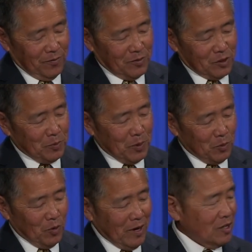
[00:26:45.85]
Some
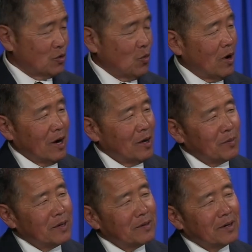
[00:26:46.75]
people ask why,
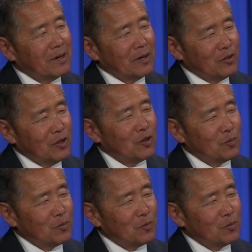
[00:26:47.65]
but I think